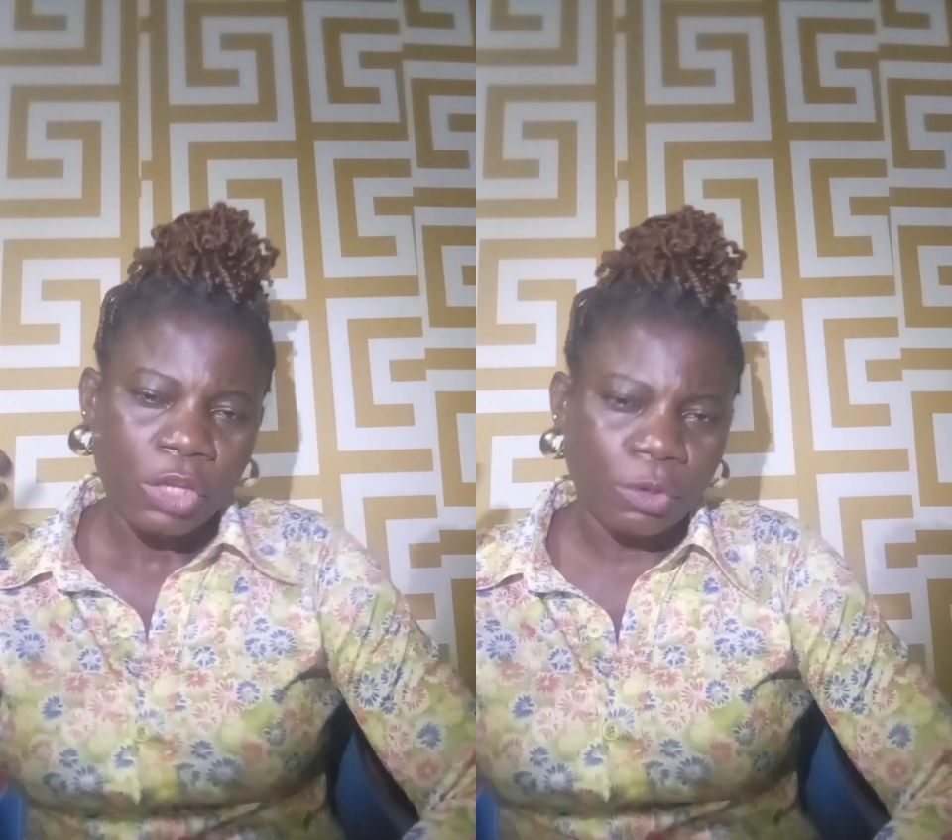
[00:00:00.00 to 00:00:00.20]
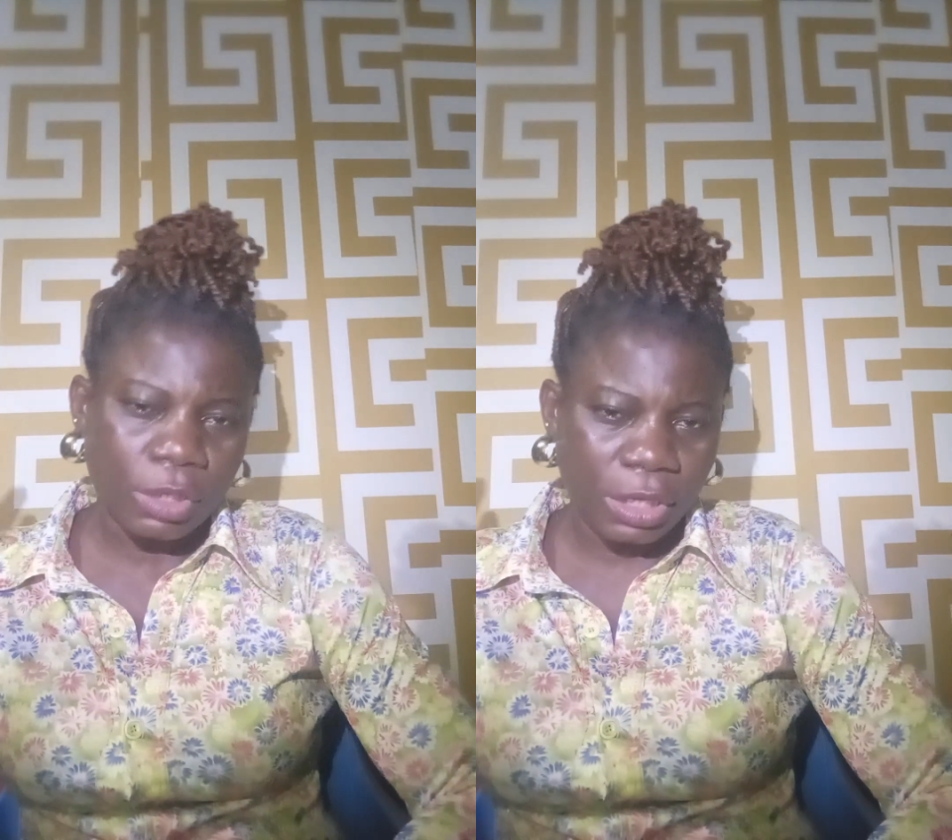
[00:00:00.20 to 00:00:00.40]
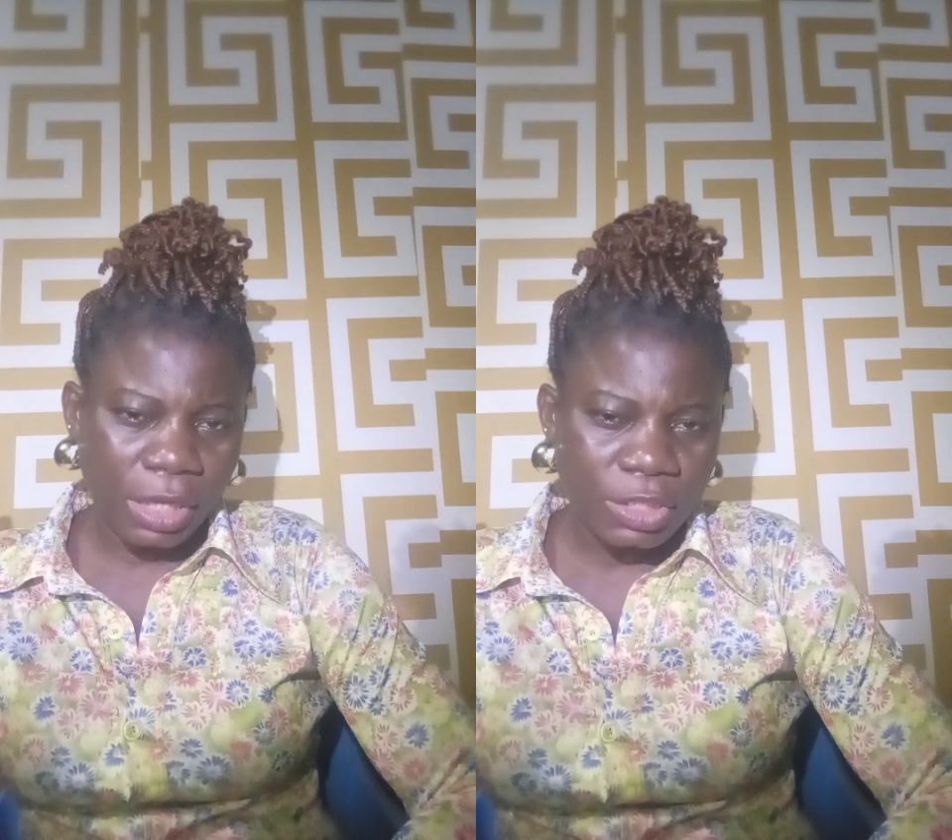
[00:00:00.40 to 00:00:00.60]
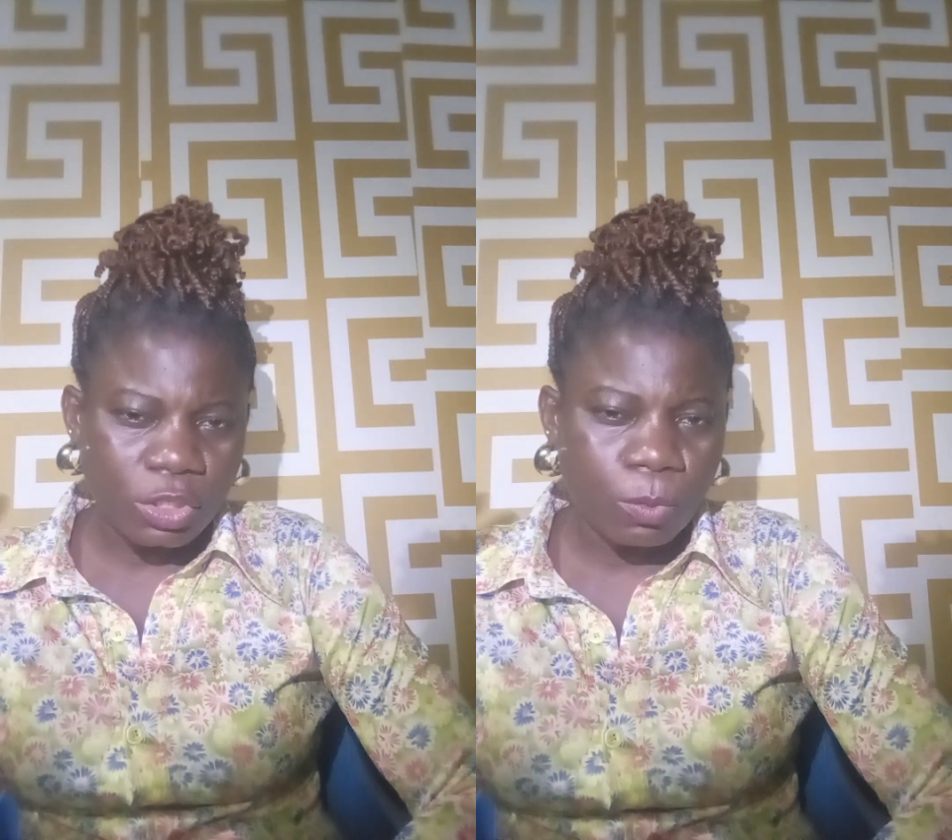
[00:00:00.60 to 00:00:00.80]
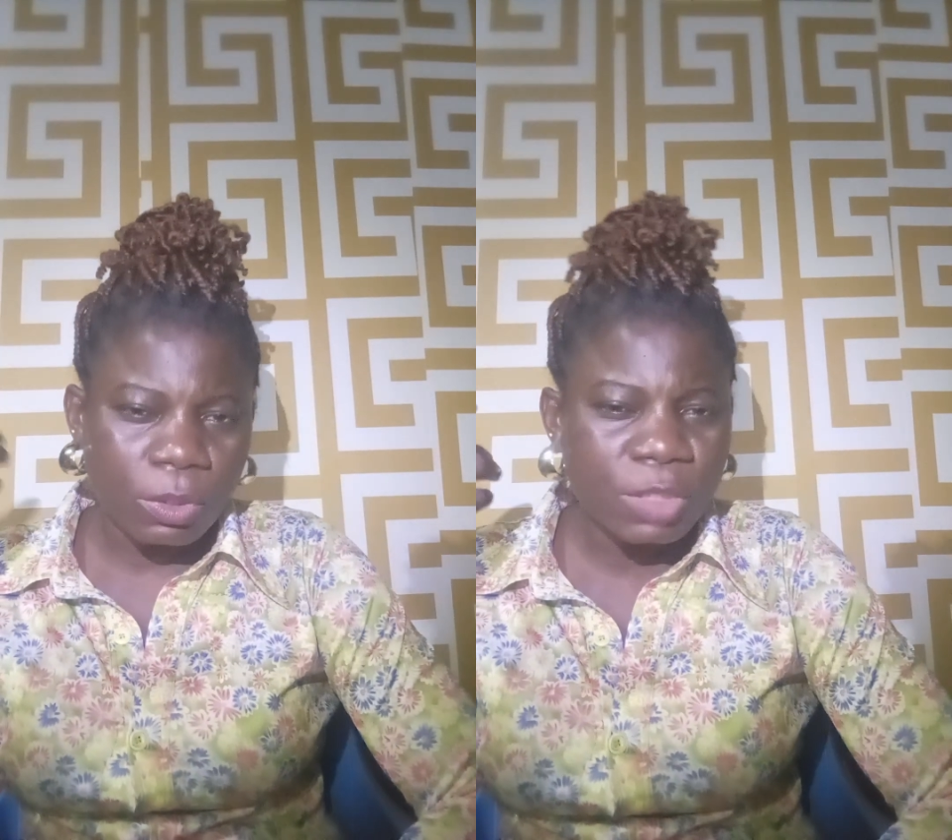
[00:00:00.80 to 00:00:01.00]
You can hear
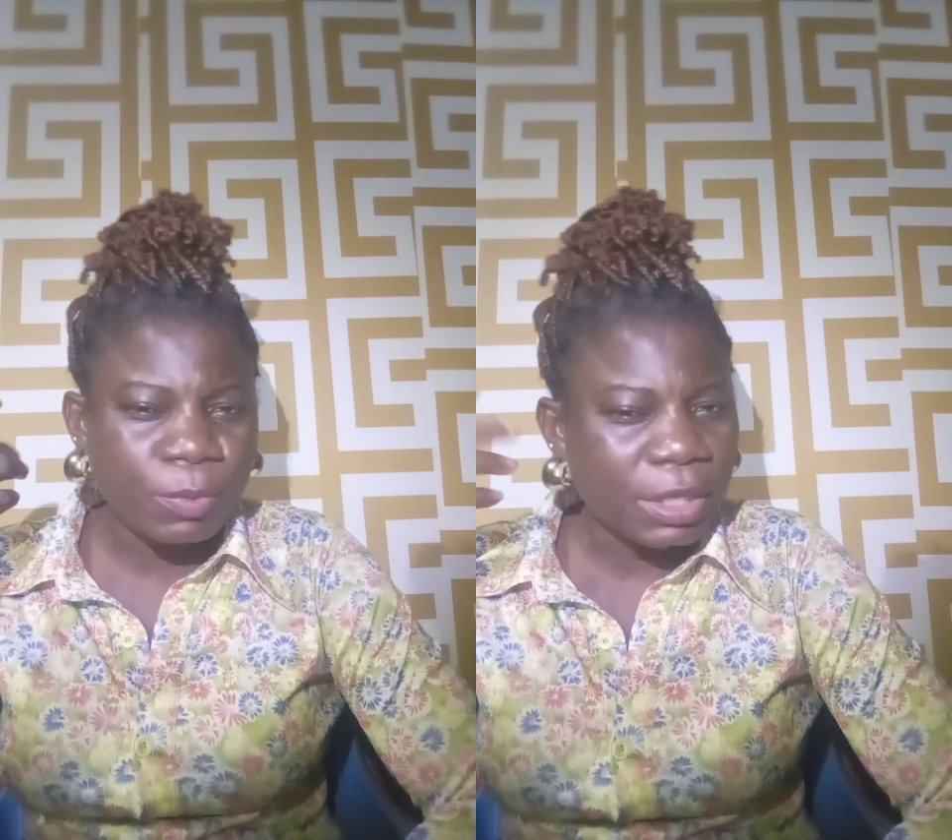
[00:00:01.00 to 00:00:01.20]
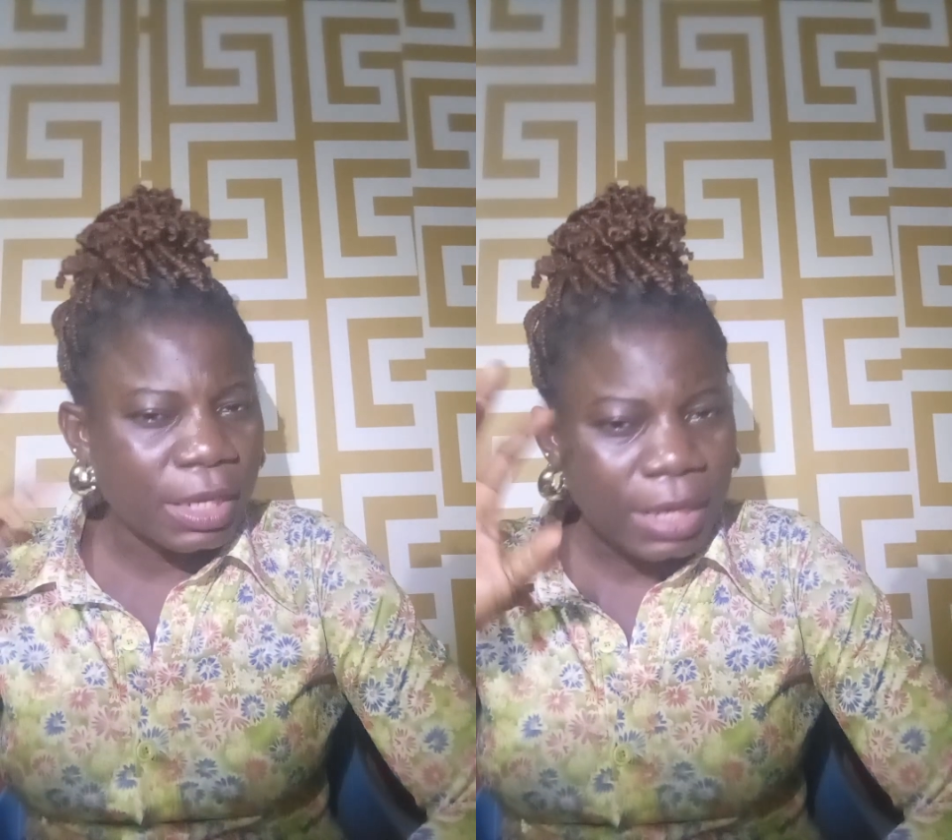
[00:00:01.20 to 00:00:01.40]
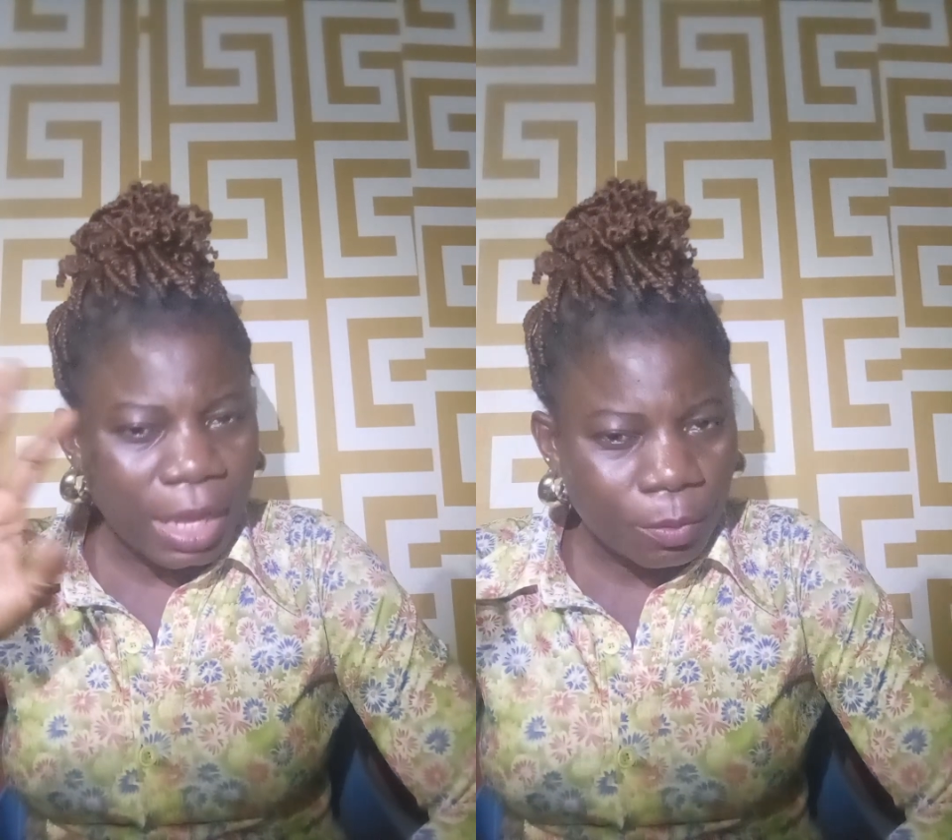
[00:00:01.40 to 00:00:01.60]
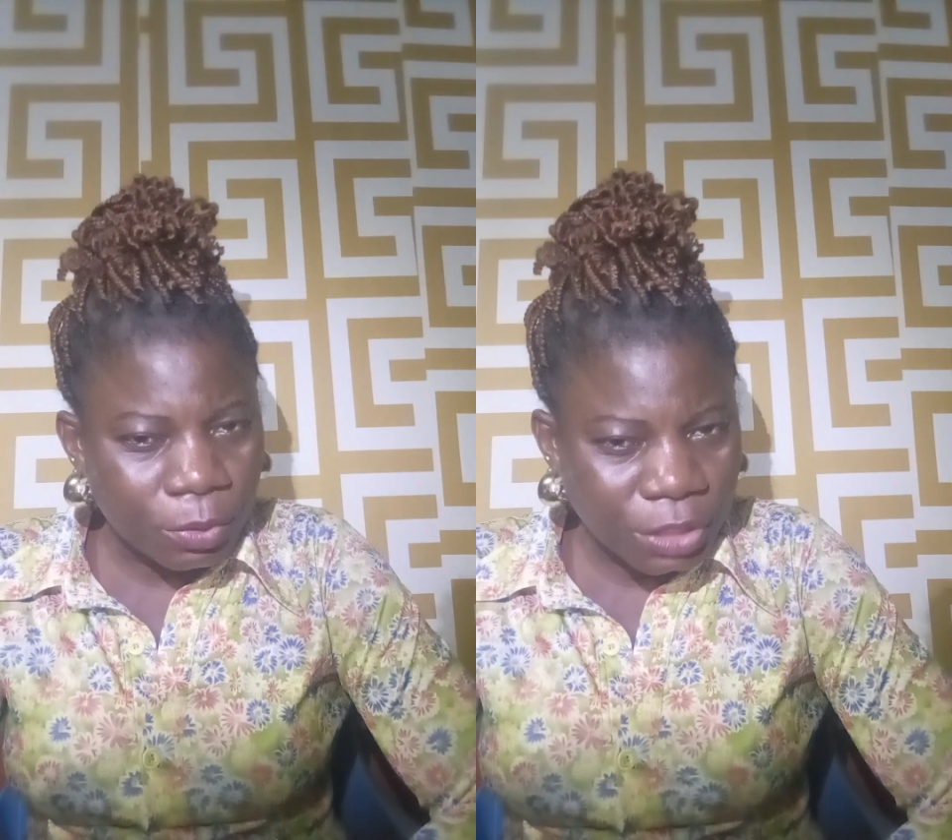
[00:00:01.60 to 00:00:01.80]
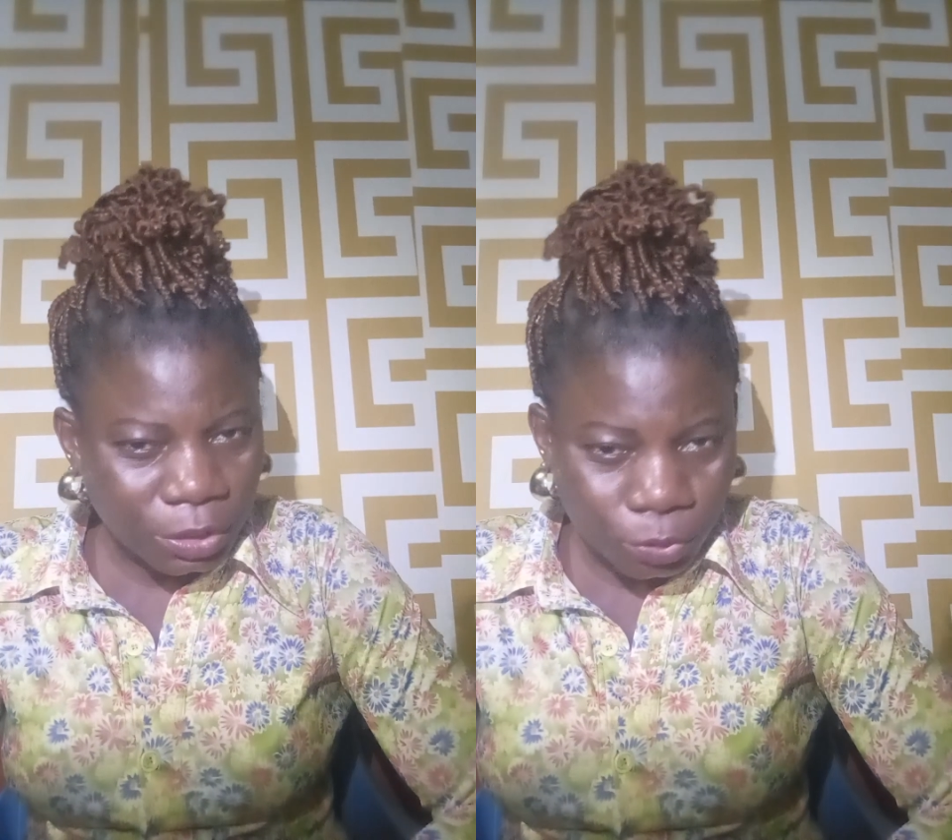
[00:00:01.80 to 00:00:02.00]
someone speak a
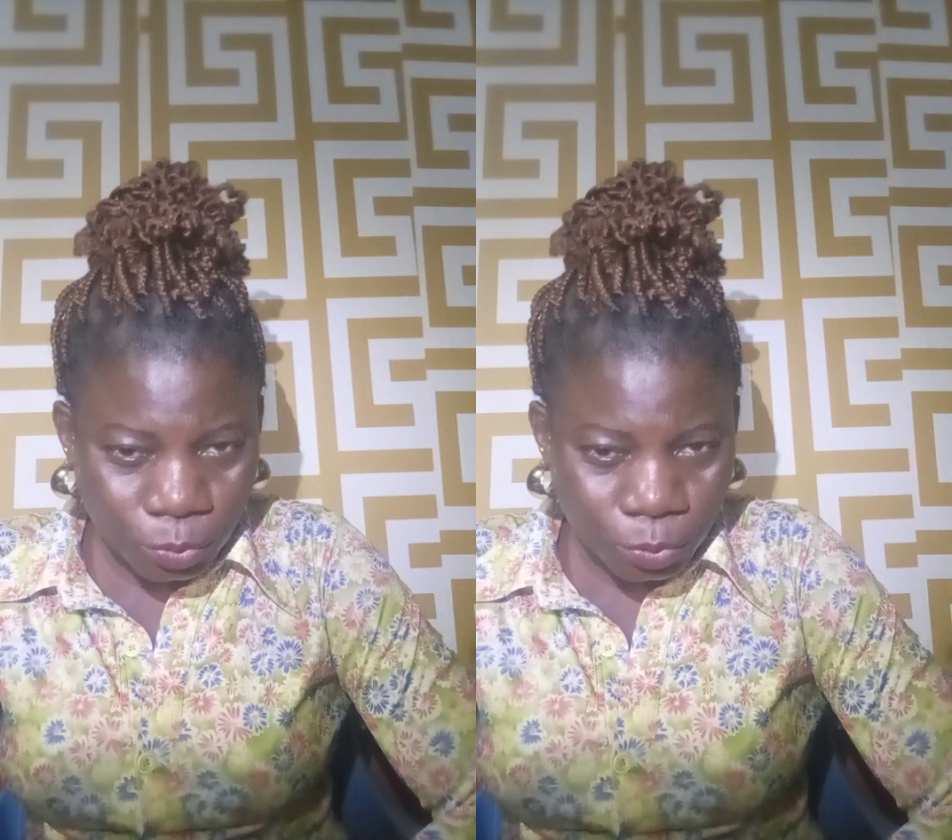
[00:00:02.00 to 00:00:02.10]
language that